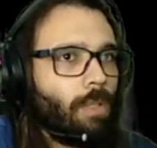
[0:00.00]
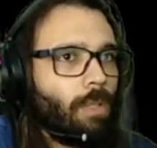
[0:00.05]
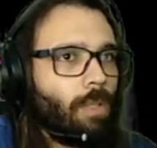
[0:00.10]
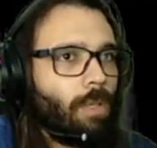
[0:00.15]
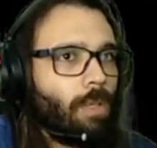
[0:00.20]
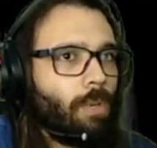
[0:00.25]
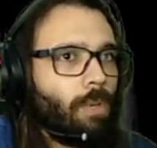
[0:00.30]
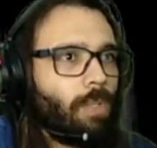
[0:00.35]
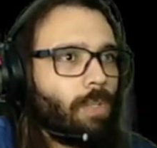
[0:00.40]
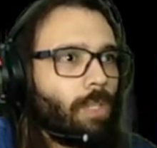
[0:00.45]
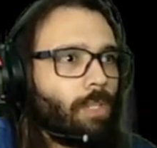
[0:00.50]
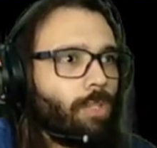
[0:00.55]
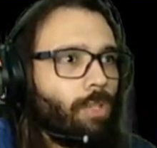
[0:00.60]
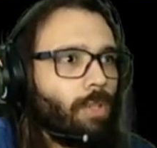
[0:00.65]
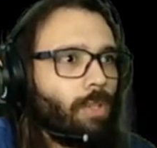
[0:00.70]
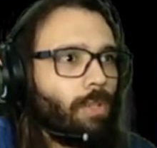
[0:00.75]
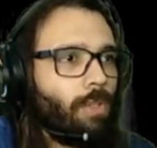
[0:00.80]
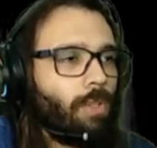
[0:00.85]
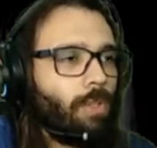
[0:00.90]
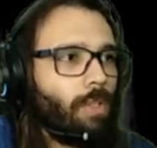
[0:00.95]
I was
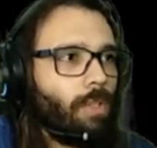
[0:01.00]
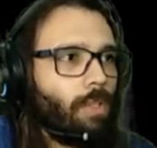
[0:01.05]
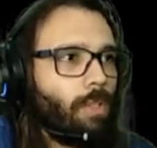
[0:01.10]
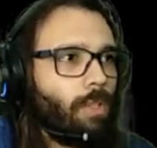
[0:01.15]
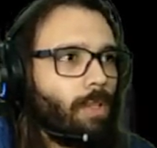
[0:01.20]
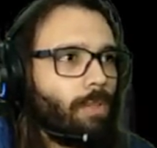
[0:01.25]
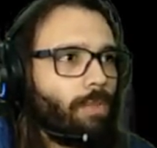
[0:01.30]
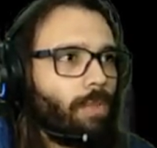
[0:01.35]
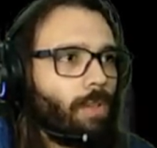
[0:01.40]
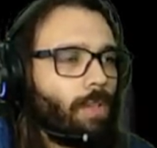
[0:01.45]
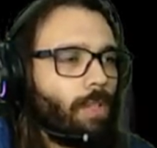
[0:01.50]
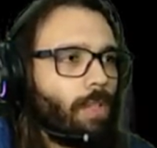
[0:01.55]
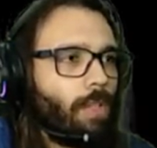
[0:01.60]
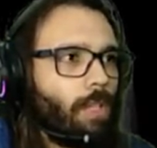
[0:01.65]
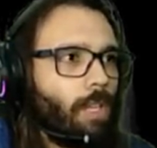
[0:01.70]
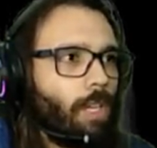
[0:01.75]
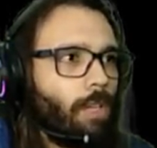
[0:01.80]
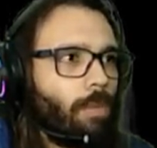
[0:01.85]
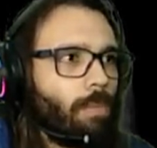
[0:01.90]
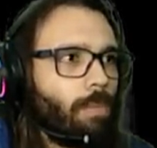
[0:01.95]
actually thinking, I forgot the
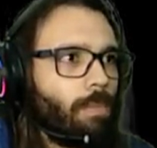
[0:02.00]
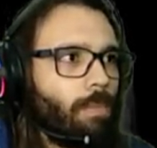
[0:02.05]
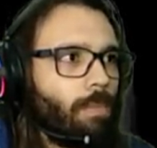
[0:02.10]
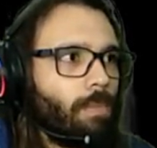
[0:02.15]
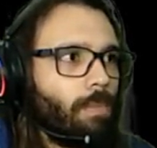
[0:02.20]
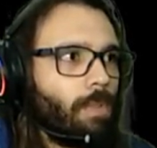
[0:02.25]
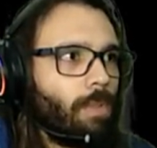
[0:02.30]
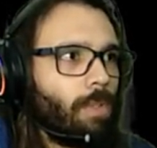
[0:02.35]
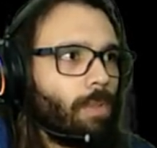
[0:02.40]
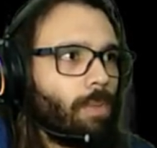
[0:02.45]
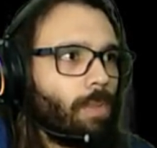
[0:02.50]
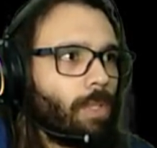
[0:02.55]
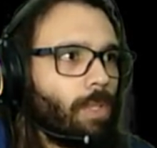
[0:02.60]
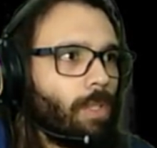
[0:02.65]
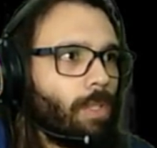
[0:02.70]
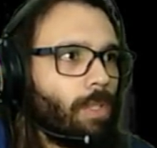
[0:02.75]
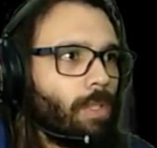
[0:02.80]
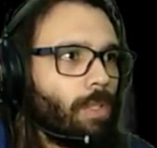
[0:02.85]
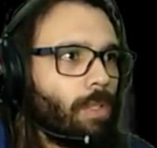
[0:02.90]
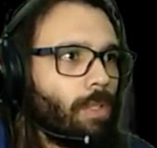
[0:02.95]
name. The one
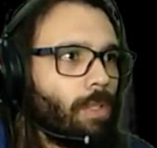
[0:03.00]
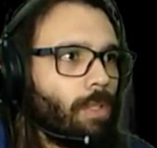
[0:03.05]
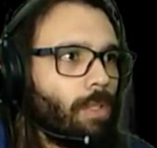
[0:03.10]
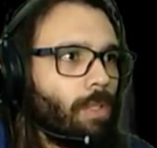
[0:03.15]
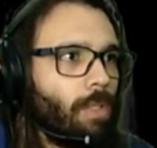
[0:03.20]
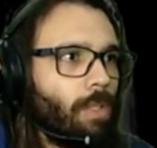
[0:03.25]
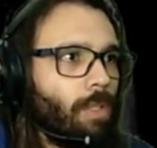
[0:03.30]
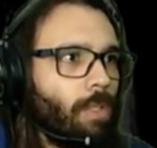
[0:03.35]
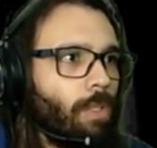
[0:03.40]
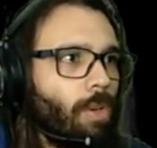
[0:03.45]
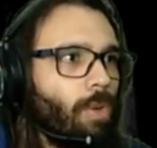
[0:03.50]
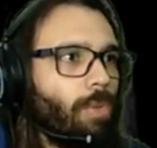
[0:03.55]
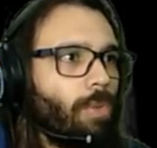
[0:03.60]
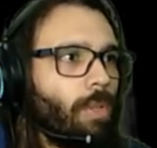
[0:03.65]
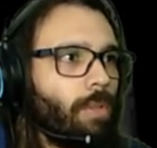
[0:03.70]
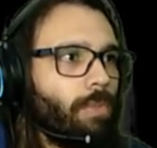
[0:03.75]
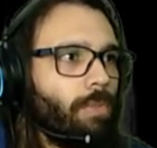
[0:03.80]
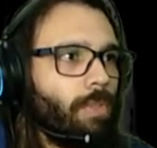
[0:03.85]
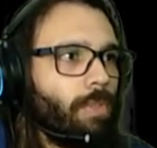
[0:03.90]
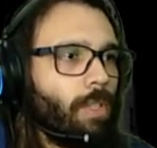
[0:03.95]
here,
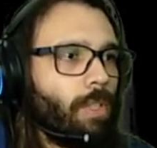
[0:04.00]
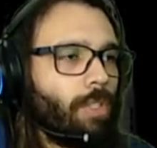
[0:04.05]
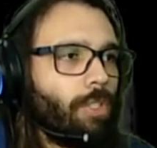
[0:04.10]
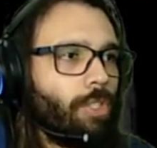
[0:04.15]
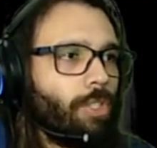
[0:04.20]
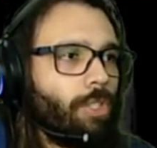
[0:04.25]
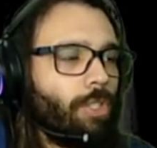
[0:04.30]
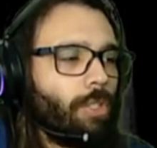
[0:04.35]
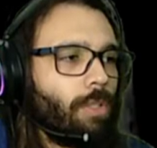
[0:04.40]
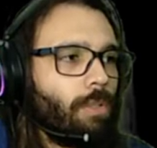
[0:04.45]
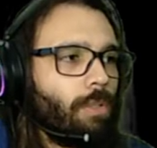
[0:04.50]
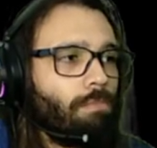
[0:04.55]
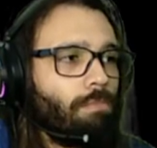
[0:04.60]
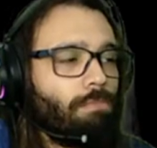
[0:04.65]
Konda Village.